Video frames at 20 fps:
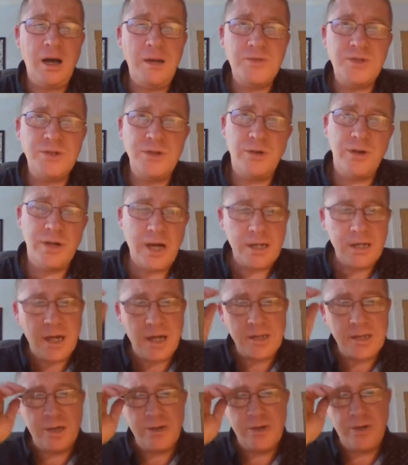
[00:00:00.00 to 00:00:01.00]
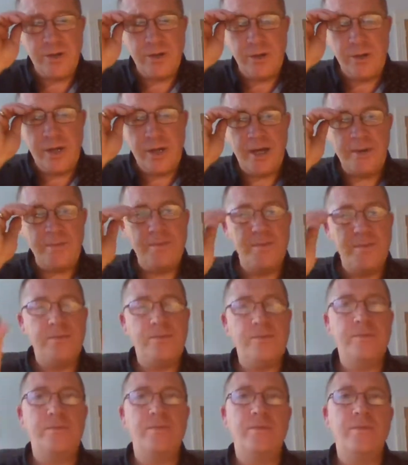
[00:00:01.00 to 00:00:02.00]
I'm sorry, I don't know your name.
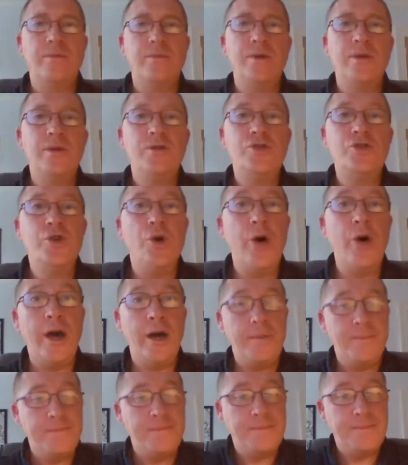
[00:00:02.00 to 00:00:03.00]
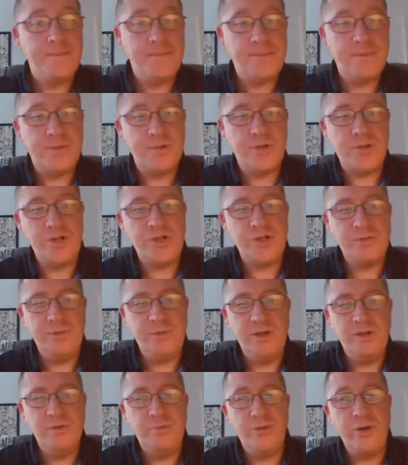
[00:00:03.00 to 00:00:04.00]
Toyah. She
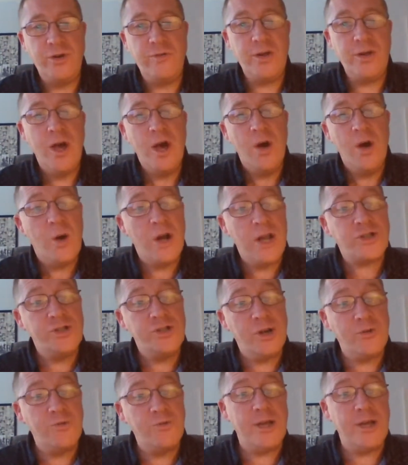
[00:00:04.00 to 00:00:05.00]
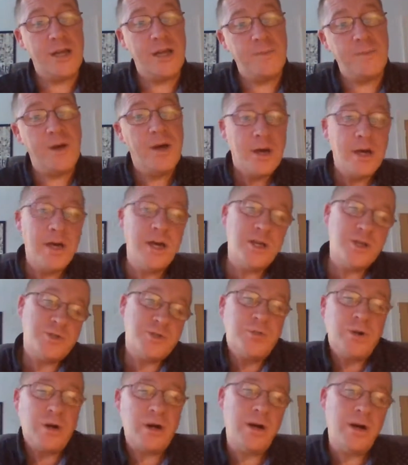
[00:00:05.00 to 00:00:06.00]
smiled briefly. Well, it's not really, but
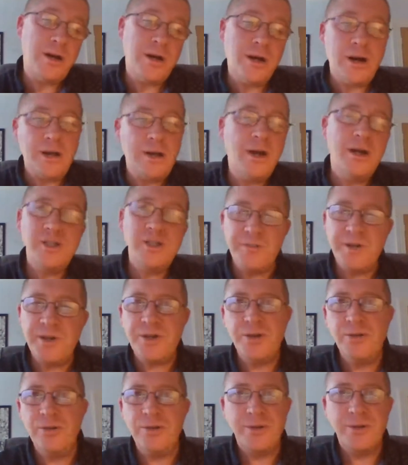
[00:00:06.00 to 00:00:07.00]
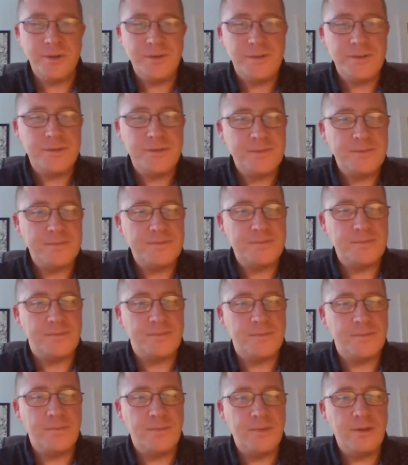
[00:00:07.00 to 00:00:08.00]
it's what I like to be called.
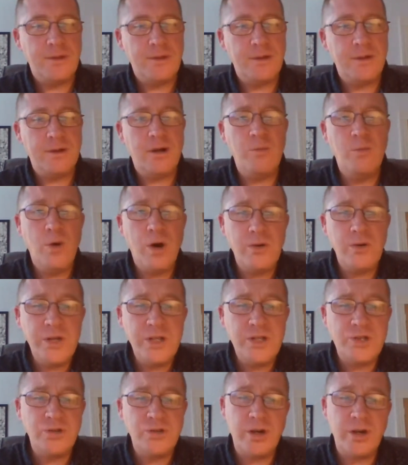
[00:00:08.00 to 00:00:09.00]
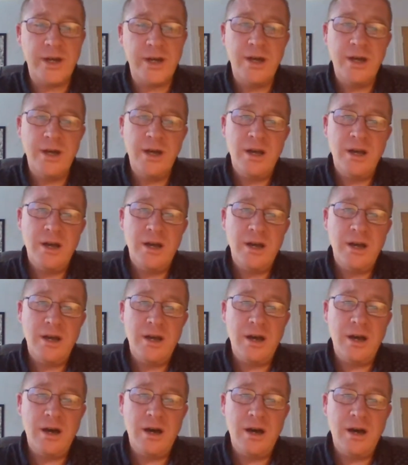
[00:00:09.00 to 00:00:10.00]
I'm worried, Toyah.
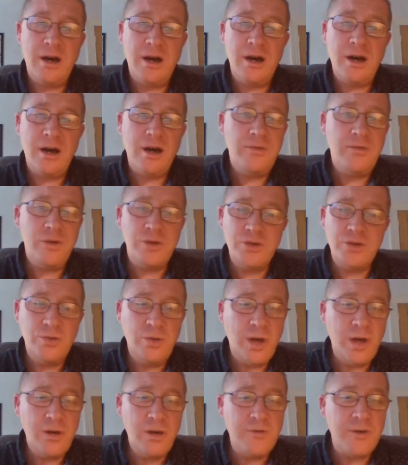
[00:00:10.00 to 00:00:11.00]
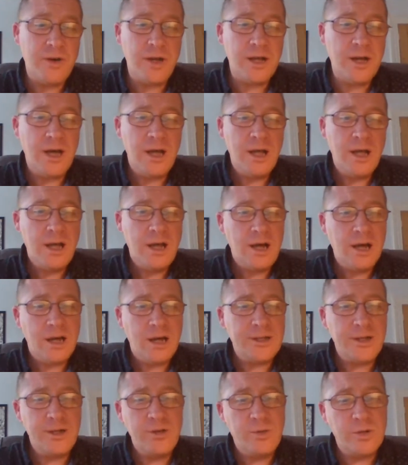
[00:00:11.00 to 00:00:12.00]
I've looked all over and
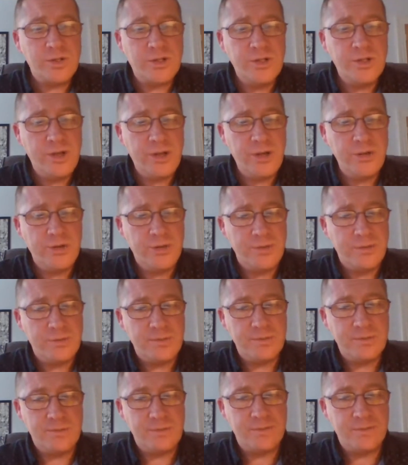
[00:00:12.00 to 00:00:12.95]
I don't know what to do.